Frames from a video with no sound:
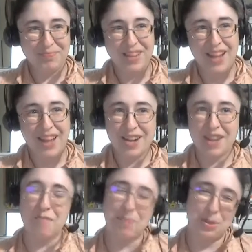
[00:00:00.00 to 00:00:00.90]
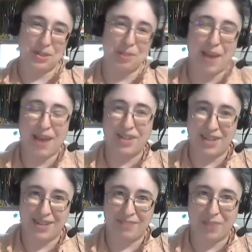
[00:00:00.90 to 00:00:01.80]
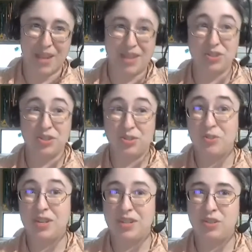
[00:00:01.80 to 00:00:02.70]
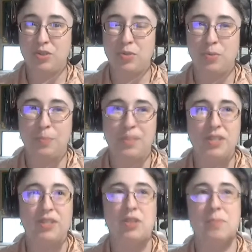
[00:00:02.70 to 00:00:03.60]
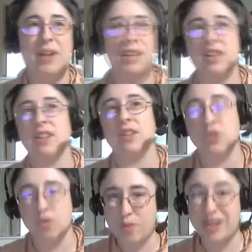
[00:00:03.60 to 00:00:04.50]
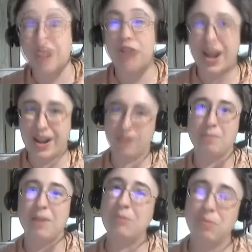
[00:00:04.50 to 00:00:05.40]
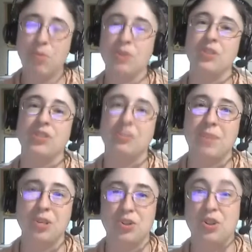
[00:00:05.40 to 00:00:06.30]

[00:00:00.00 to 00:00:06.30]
I already have most of the pattern done. I actually do need to stitch it back together to recheck my proportions and make sure it